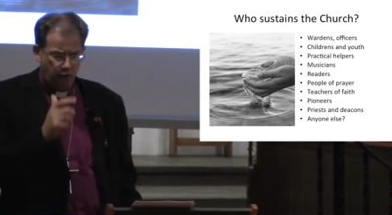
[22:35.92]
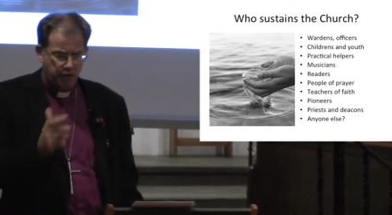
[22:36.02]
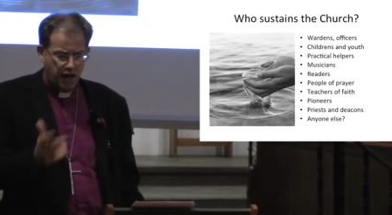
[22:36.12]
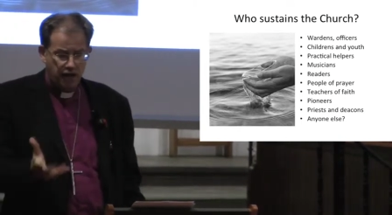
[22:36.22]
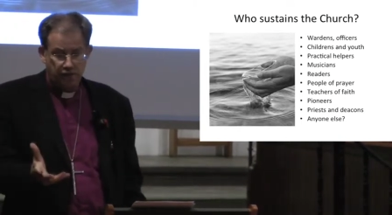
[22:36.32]

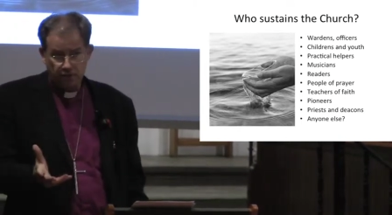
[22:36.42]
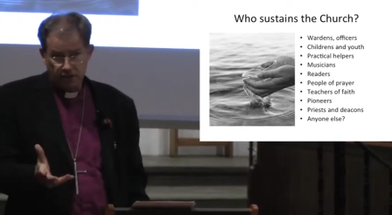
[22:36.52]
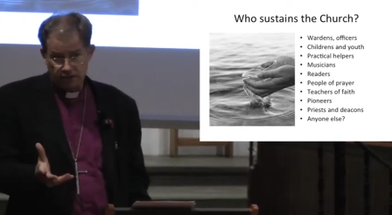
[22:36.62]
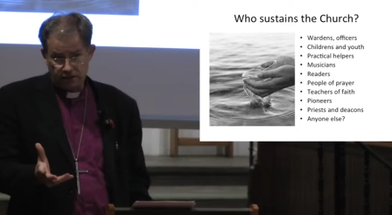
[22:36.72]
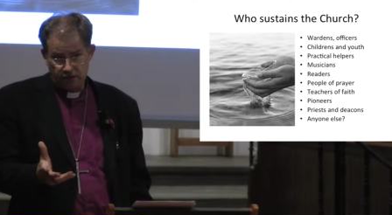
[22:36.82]
ordained
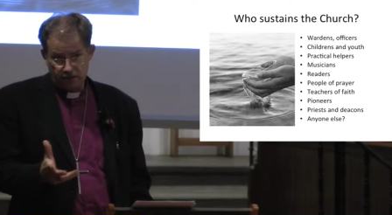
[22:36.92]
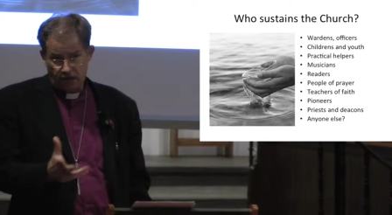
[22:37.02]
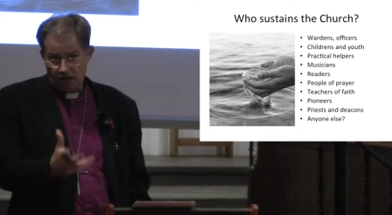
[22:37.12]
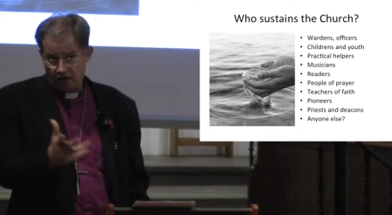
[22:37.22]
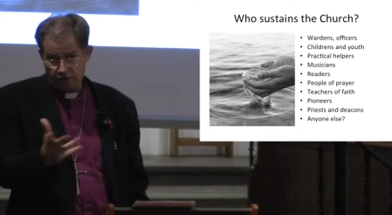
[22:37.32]

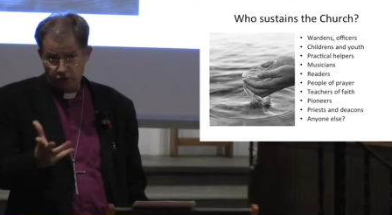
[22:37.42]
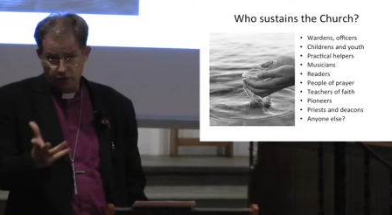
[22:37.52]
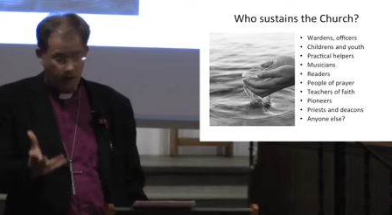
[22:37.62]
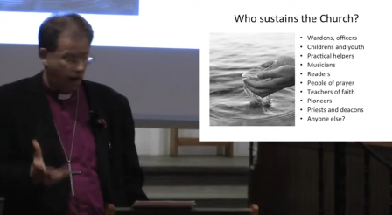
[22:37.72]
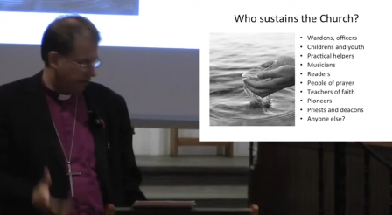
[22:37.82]
ministers, and I'm
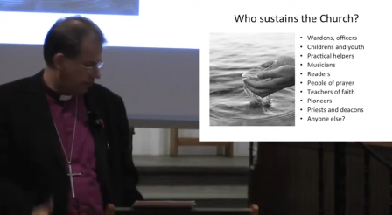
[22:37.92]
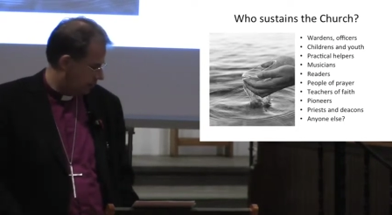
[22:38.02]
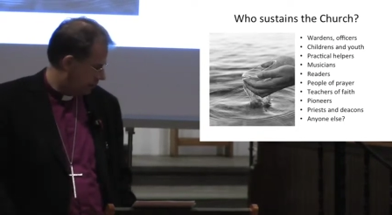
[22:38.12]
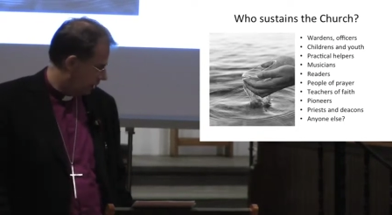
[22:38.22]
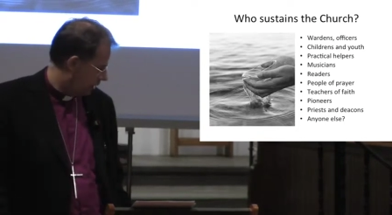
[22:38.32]
sure
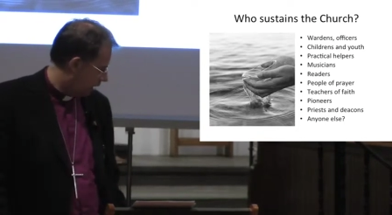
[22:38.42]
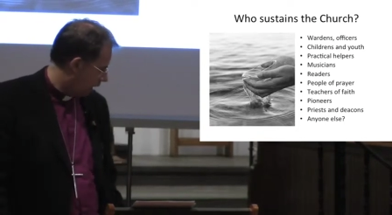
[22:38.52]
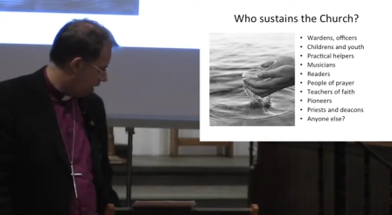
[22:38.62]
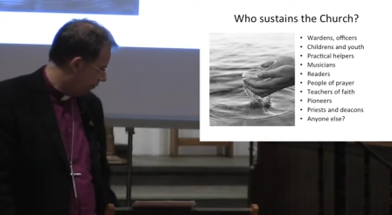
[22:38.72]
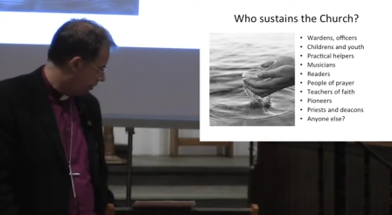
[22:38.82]
others
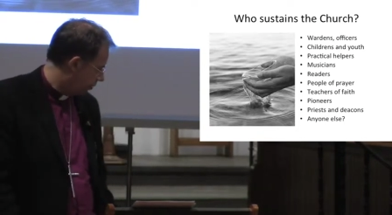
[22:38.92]
I've